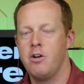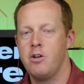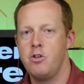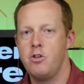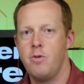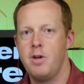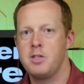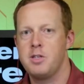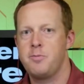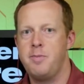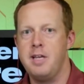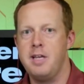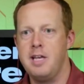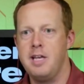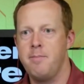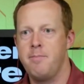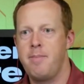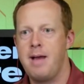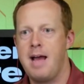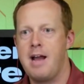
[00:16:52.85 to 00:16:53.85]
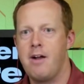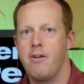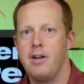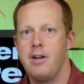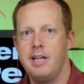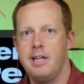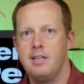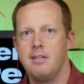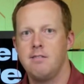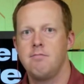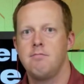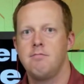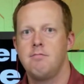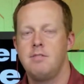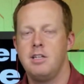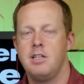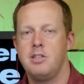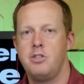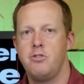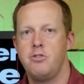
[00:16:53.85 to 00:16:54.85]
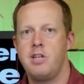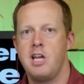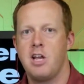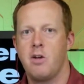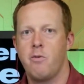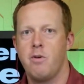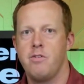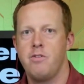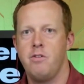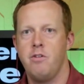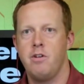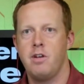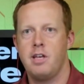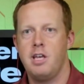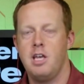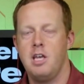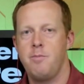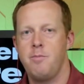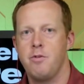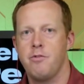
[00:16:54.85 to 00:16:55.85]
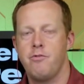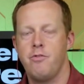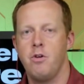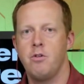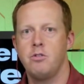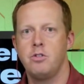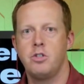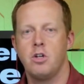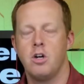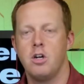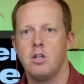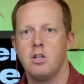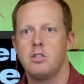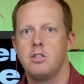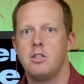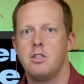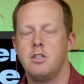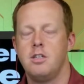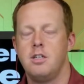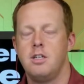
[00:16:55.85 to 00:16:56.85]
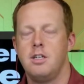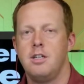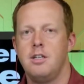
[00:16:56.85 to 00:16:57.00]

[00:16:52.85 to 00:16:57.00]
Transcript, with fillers: or a USB battery that you take with you to keep your phone charged.